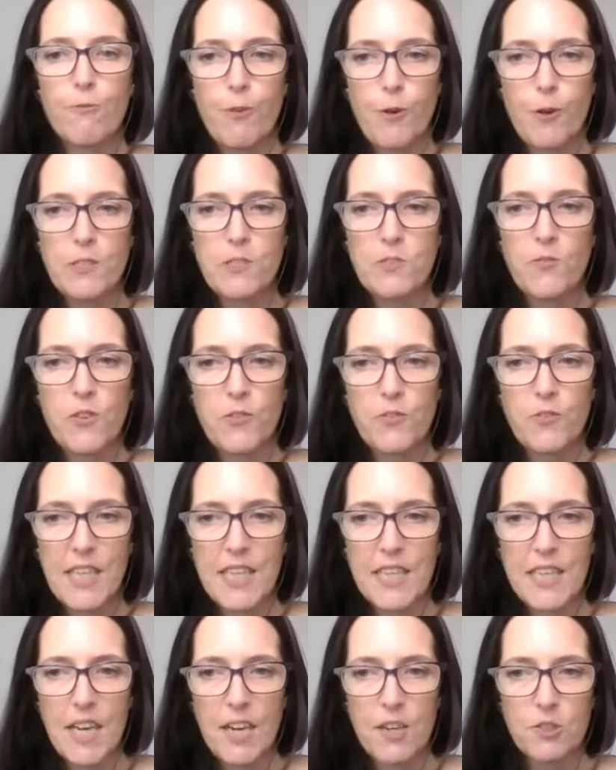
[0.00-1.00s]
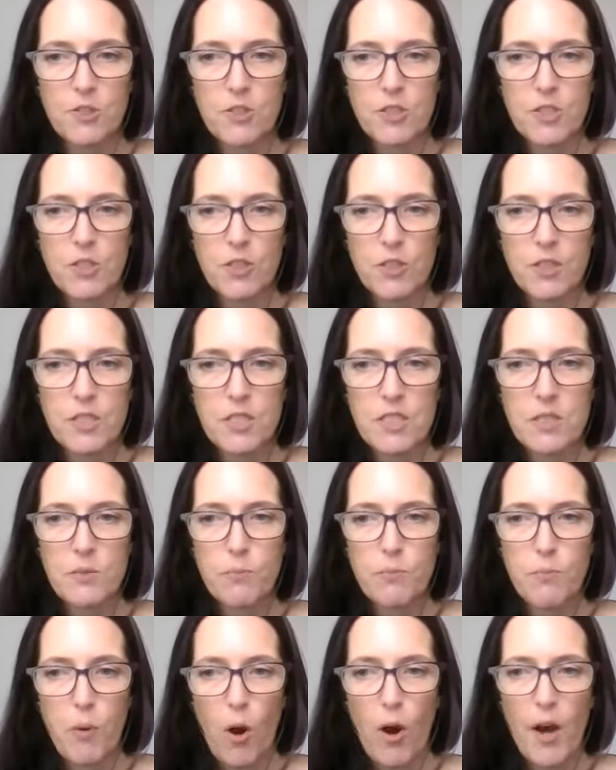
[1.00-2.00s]
first $1,500
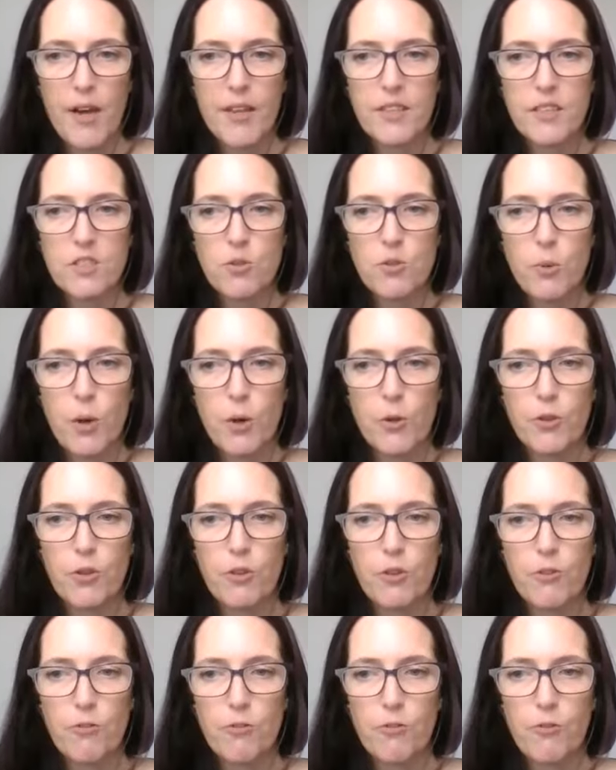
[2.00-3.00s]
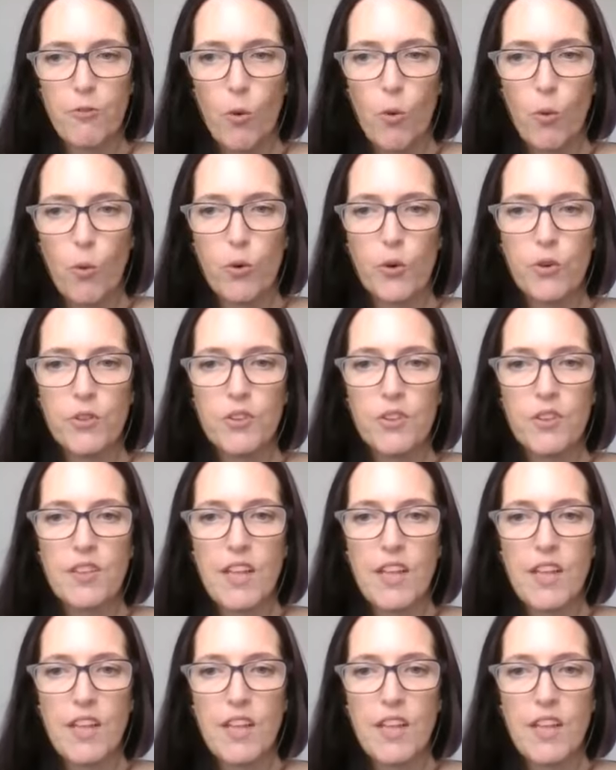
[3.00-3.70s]
by the 12th of the 4th,